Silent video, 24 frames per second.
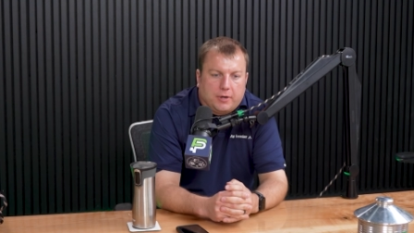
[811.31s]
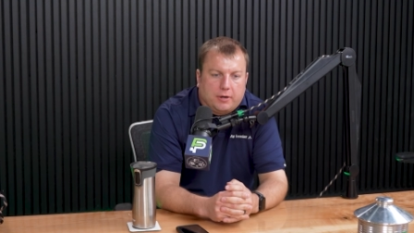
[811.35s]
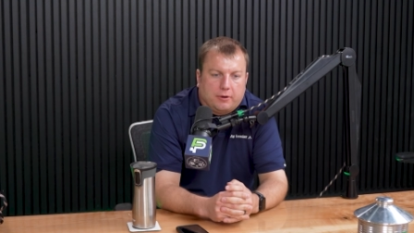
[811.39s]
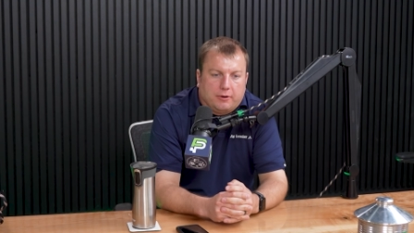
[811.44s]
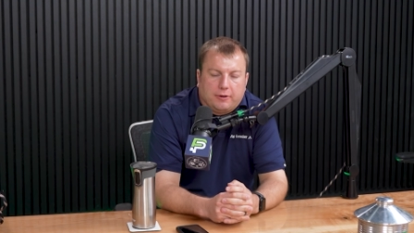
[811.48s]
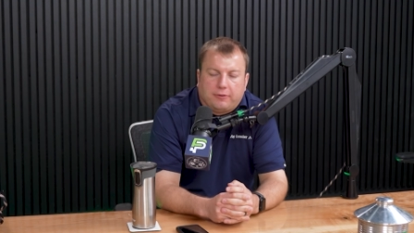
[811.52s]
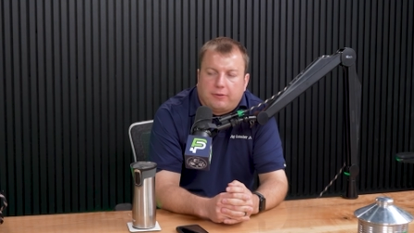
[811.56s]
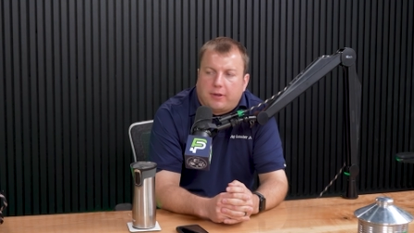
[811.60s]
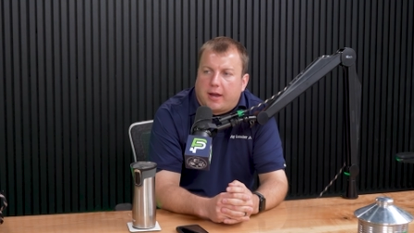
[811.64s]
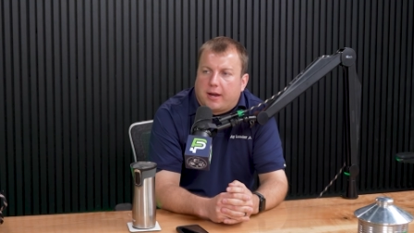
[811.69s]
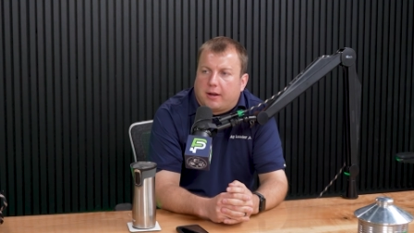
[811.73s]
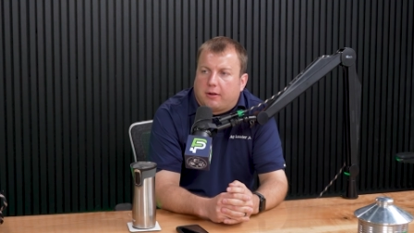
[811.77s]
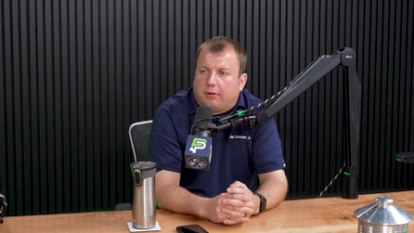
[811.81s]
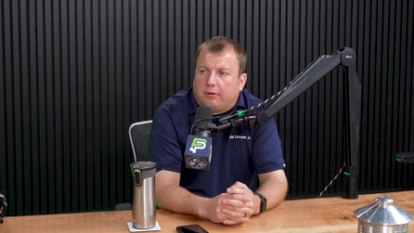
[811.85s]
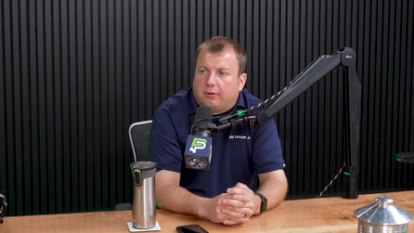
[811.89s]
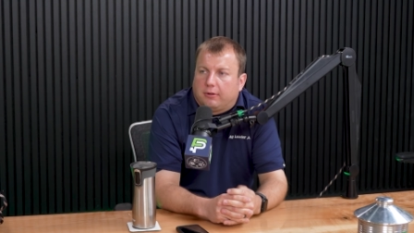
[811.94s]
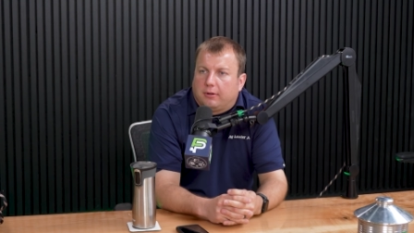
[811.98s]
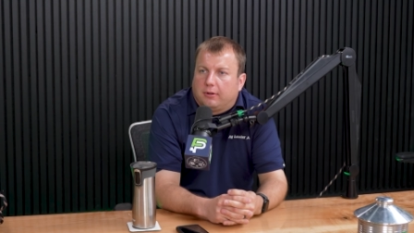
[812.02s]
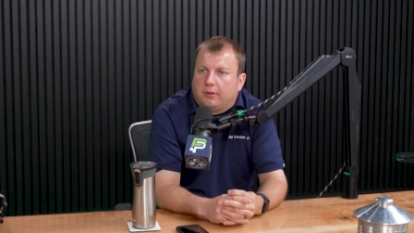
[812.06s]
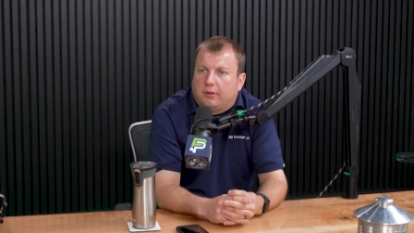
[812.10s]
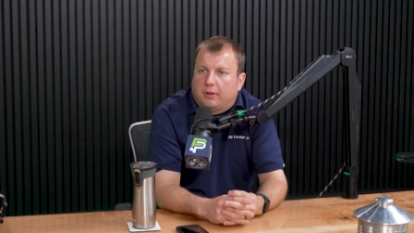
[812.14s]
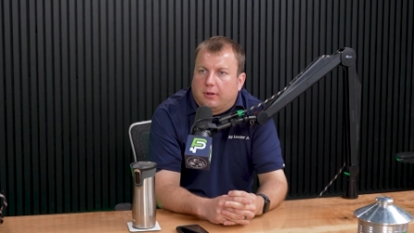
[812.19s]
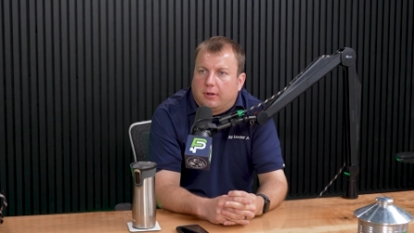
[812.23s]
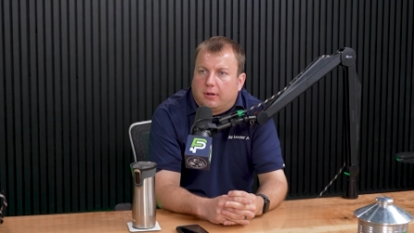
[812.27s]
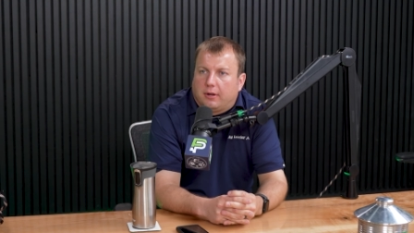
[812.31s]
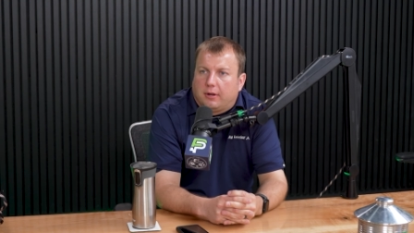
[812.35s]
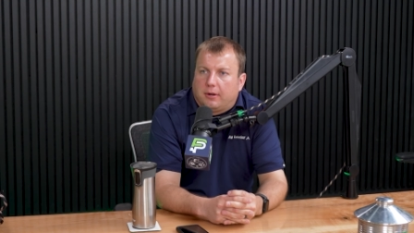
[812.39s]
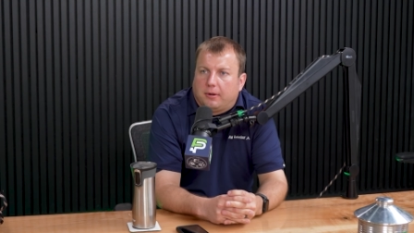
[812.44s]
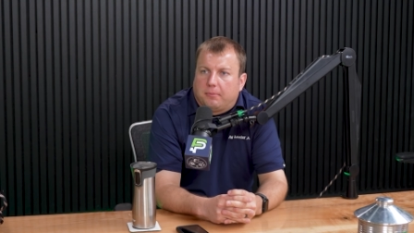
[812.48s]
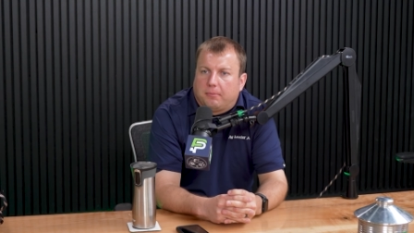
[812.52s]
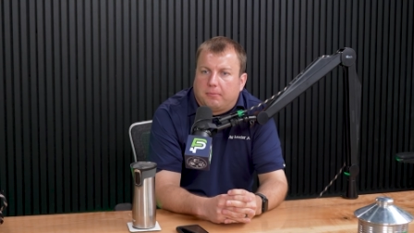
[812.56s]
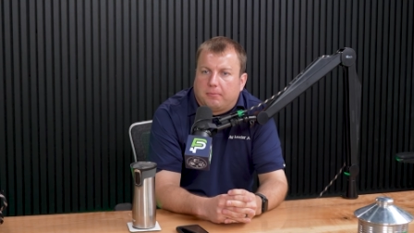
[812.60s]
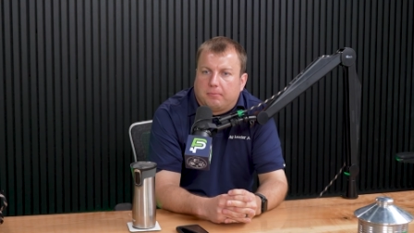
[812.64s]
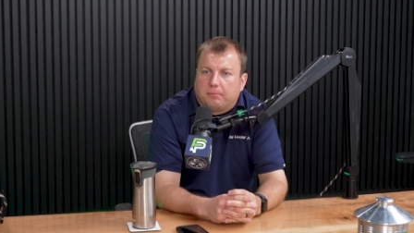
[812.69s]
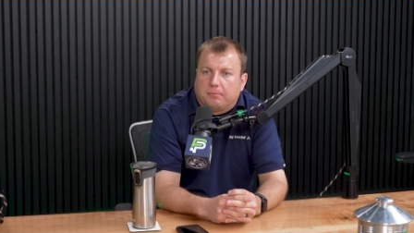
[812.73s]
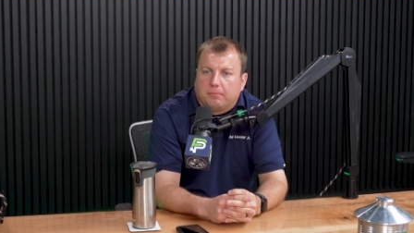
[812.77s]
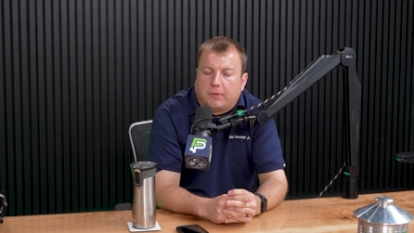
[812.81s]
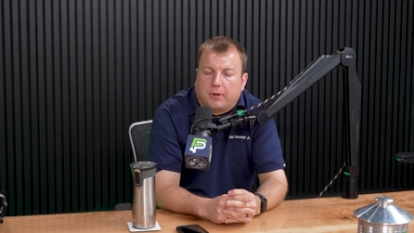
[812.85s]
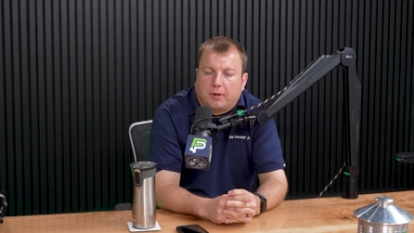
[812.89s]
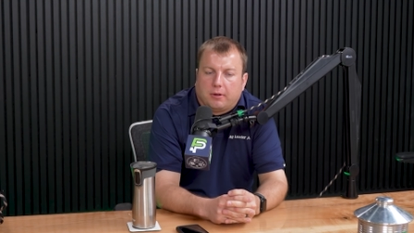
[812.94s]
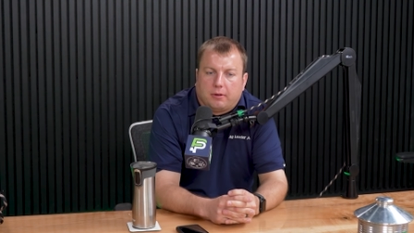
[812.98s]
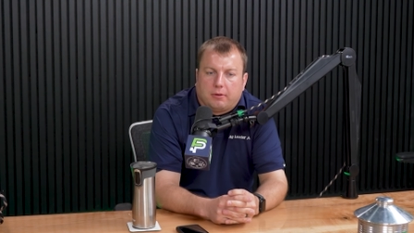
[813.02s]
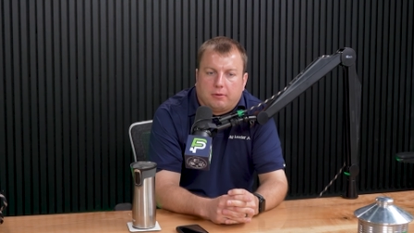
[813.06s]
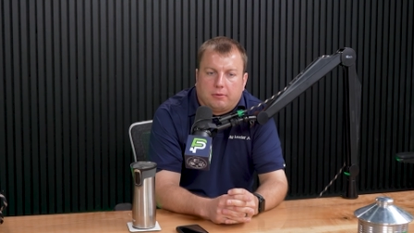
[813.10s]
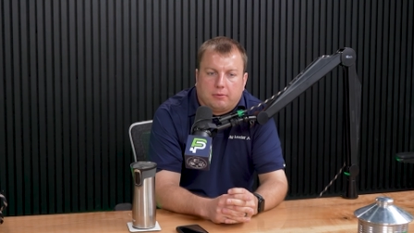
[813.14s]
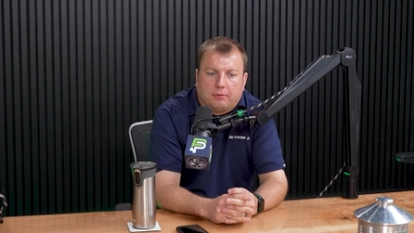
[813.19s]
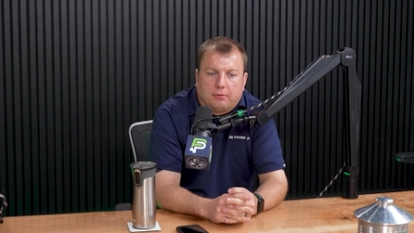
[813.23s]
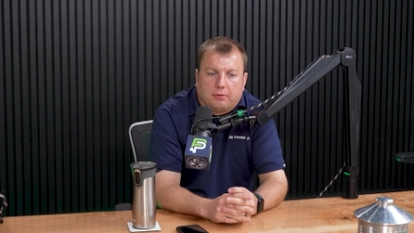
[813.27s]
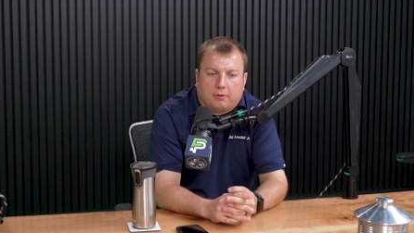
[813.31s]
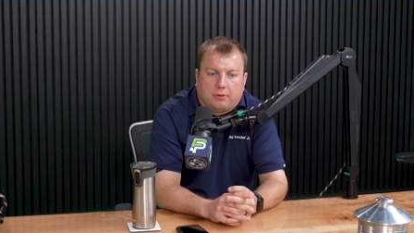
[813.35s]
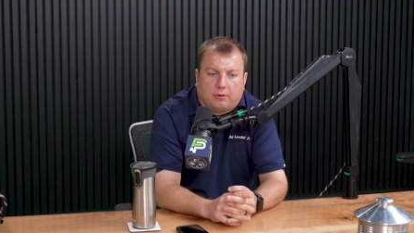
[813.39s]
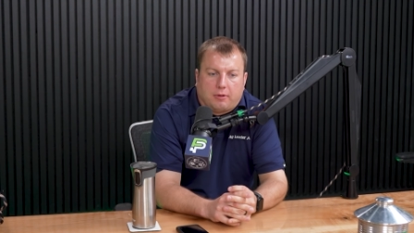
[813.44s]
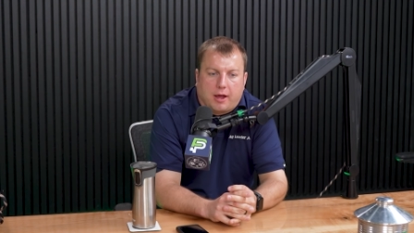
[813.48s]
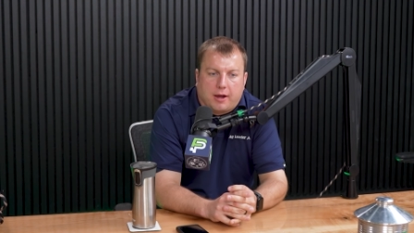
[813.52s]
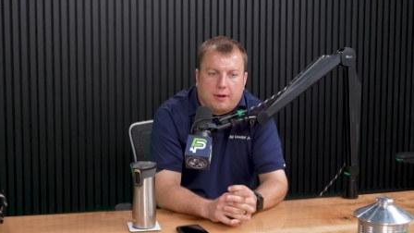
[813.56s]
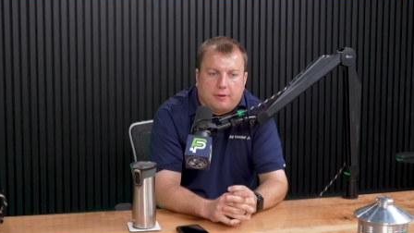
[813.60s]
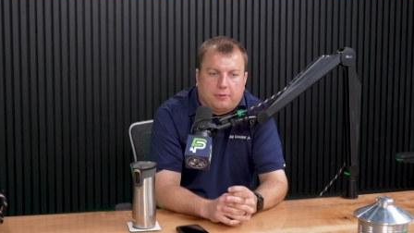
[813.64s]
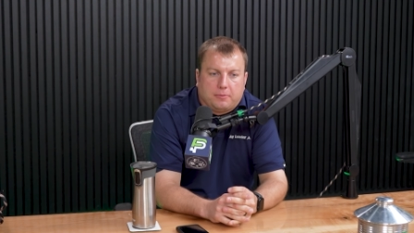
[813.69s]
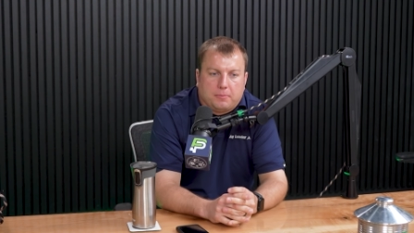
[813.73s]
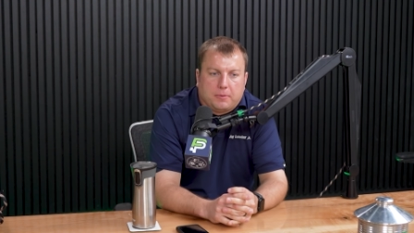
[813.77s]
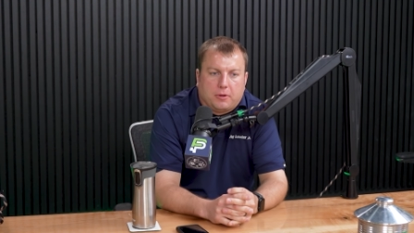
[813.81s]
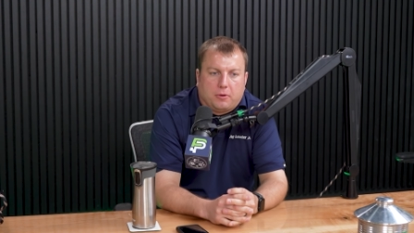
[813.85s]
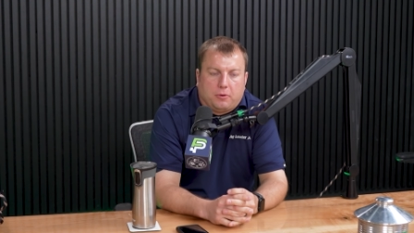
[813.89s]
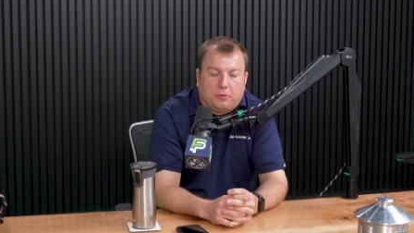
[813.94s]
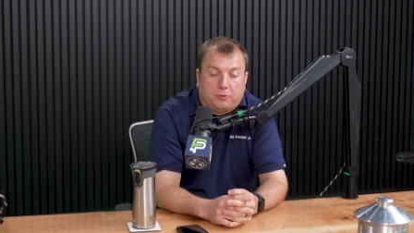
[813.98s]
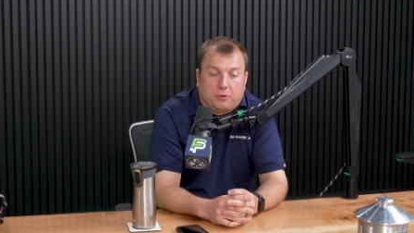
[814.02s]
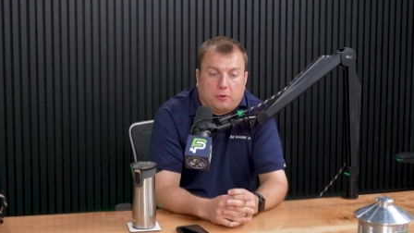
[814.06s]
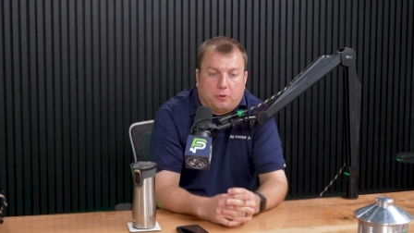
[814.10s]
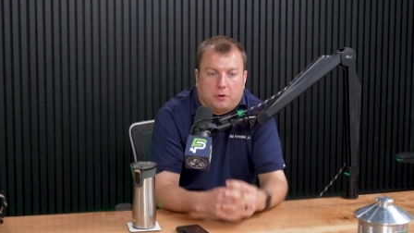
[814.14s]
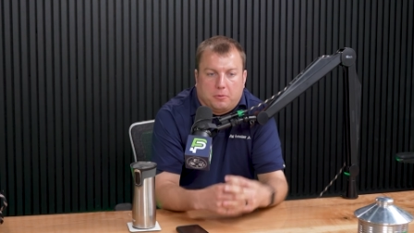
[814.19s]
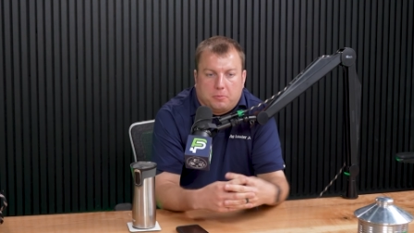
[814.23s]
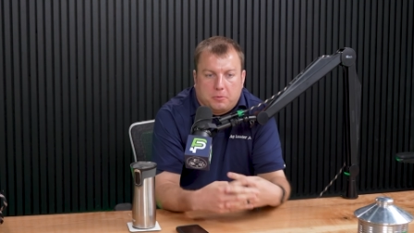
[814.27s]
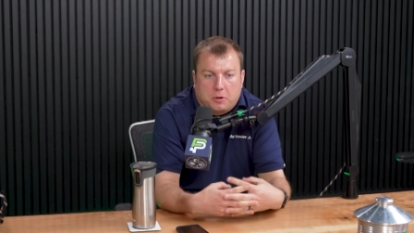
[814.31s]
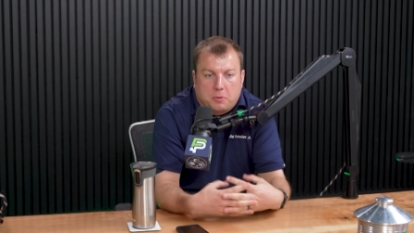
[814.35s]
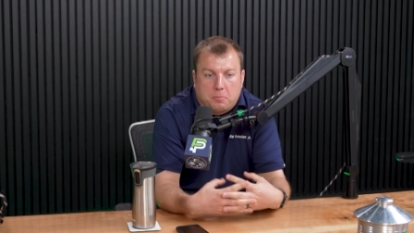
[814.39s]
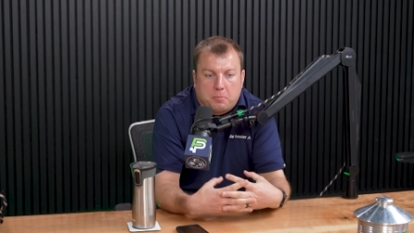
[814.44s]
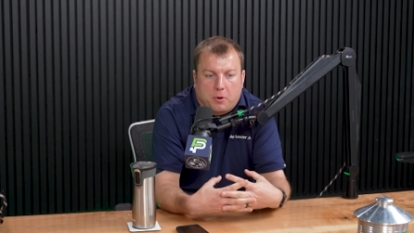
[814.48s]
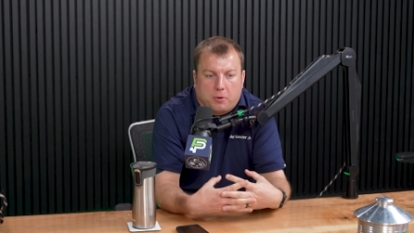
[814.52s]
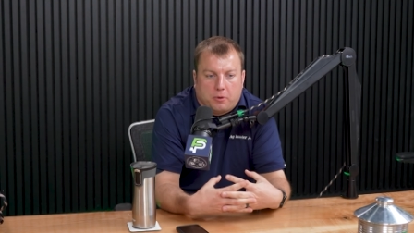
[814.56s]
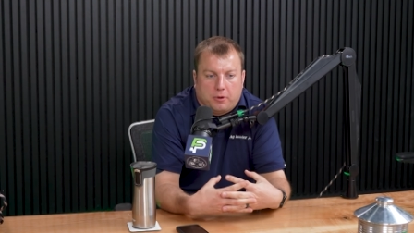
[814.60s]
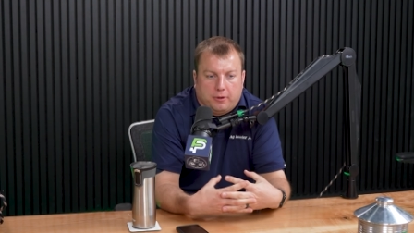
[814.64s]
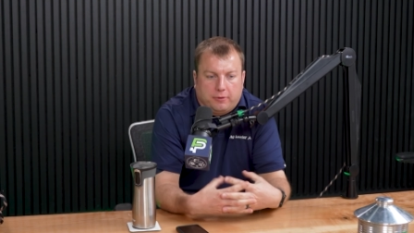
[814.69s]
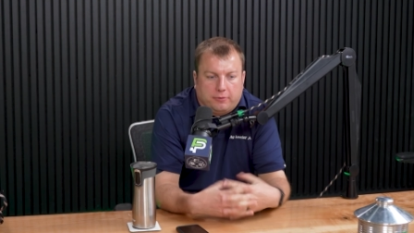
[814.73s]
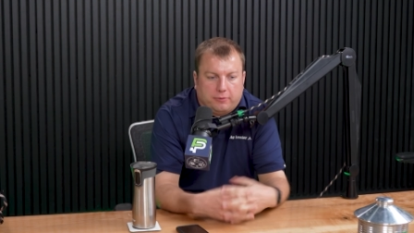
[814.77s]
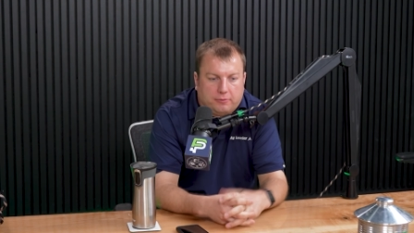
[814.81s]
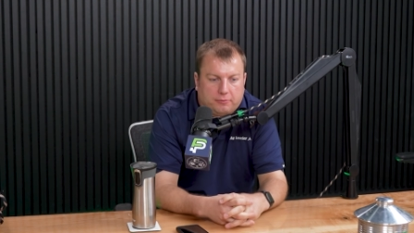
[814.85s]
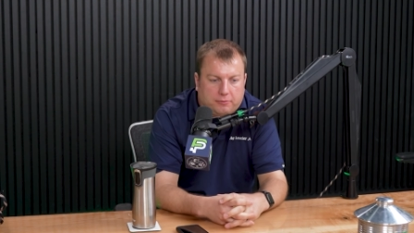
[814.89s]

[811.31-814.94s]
recycle. A lot of some of those older components,